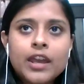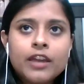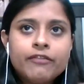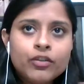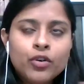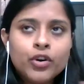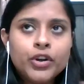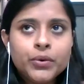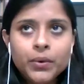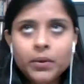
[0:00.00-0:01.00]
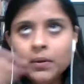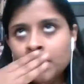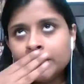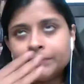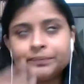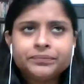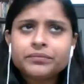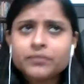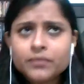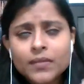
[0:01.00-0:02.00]
If you go to
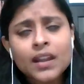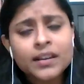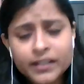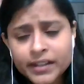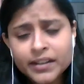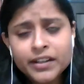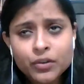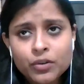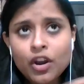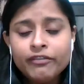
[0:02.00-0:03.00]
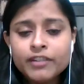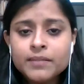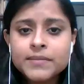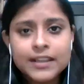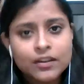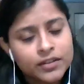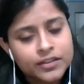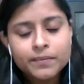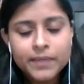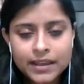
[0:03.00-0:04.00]
The tier two law firms, they
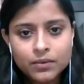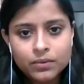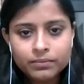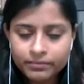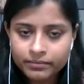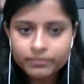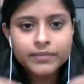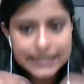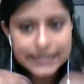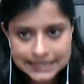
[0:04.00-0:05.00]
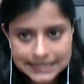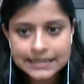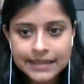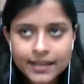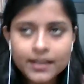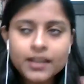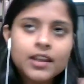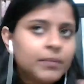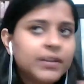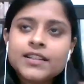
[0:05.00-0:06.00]
also pay you decently,
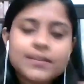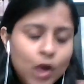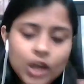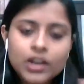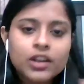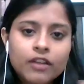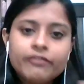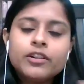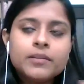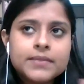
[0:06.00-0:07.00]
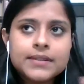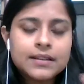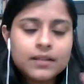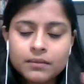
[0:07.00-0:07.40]
but the smaller law firms,